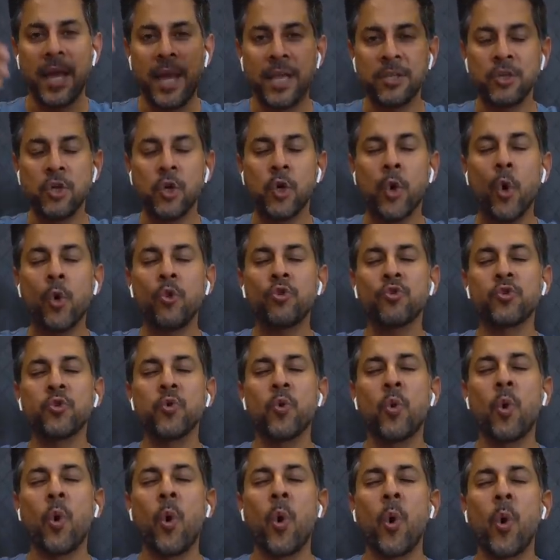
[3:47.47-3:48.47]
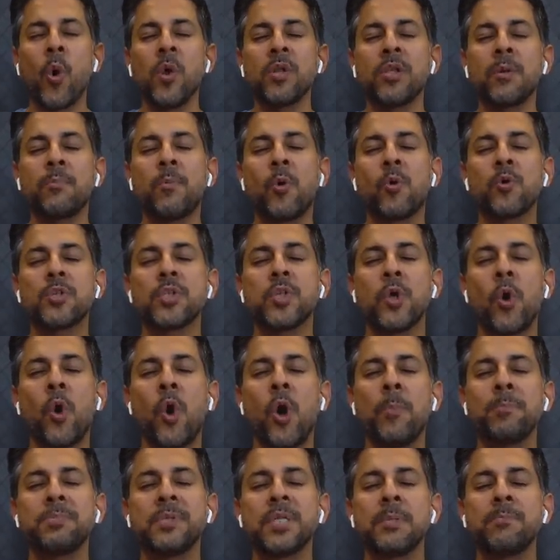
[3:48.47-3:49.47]
And you go through all the most
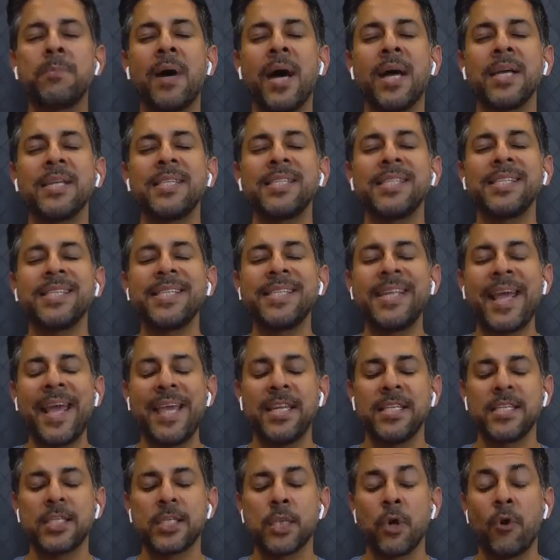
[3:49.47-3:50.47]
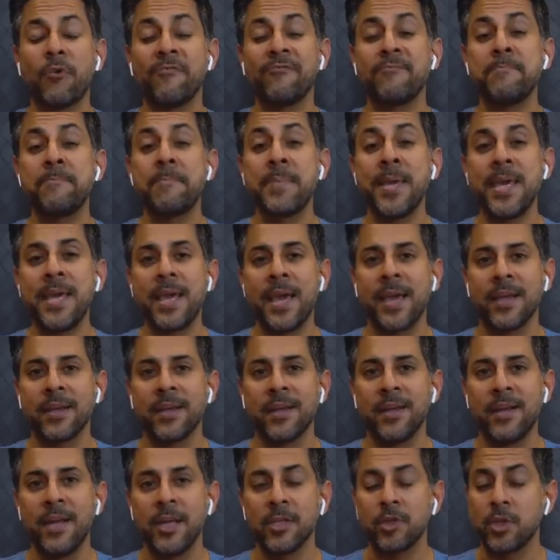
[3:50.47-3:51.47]
optimized states of
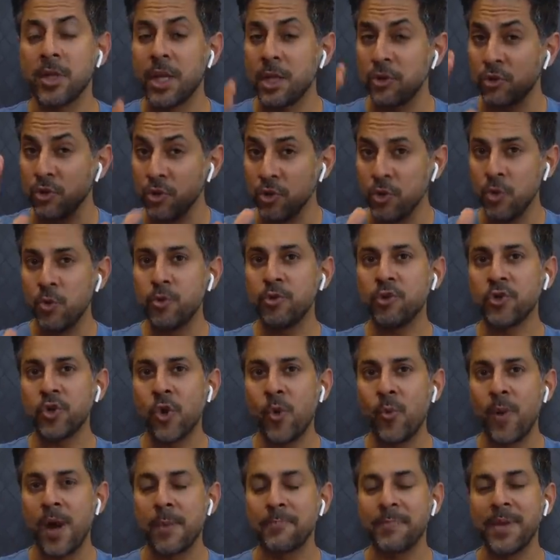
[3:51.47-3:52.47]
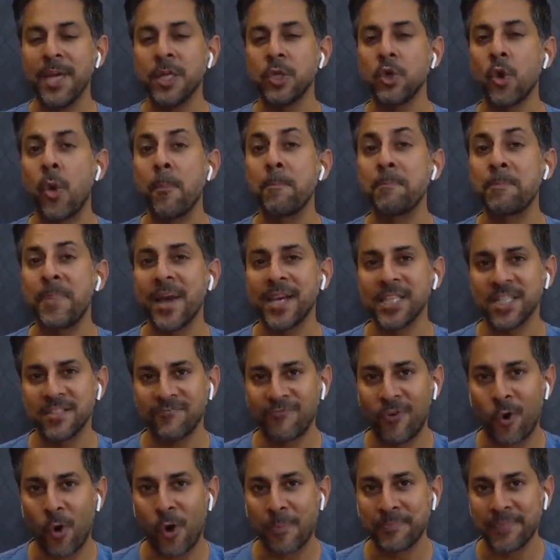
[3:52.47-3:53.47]
being so that you show up in your
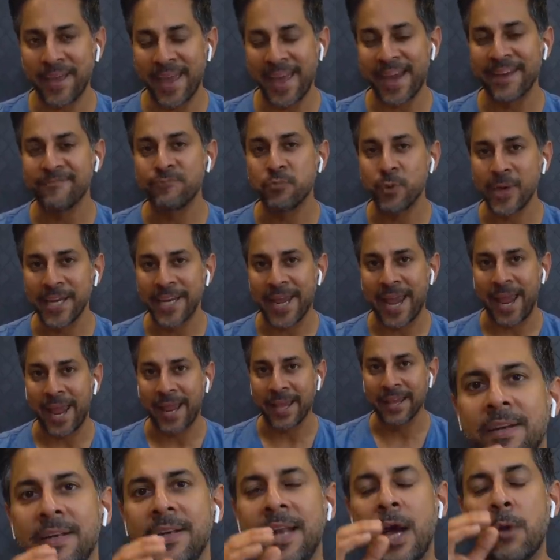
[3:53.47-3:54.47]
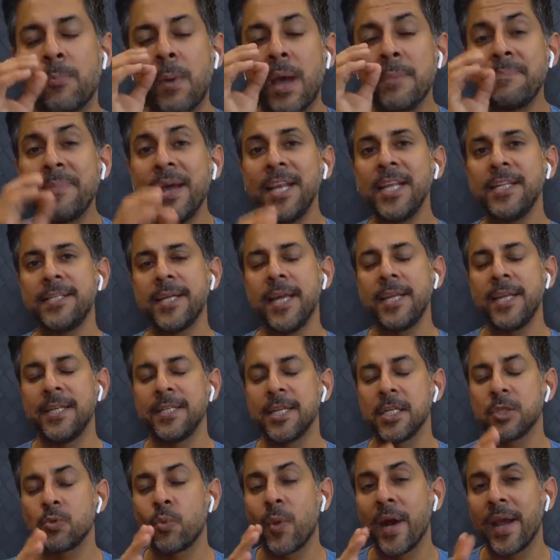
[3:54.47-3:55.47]
best form every day. Now, by
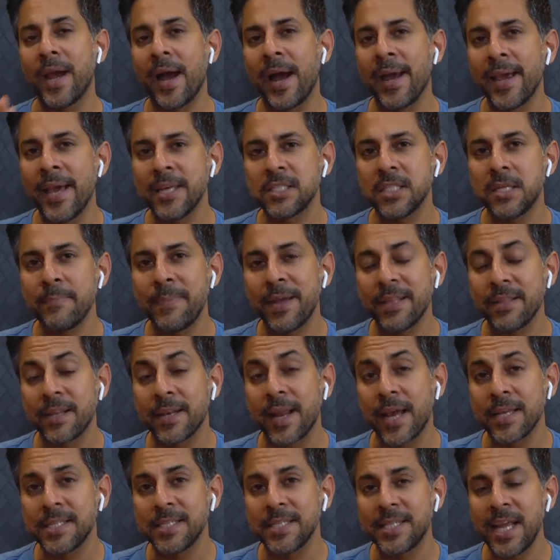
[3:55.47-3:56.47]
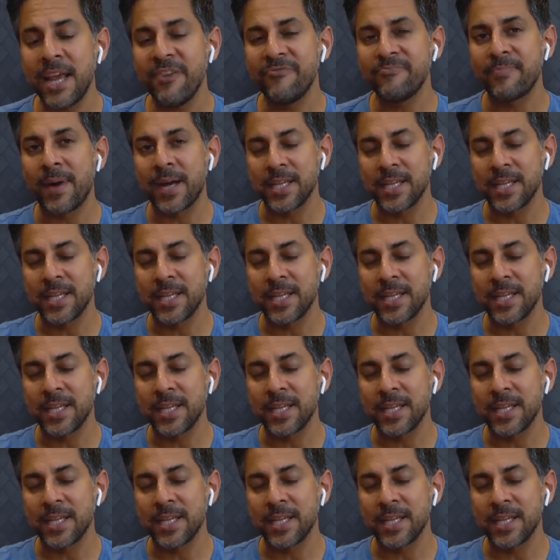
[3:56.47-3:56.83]
meditating this way, I estimate that I save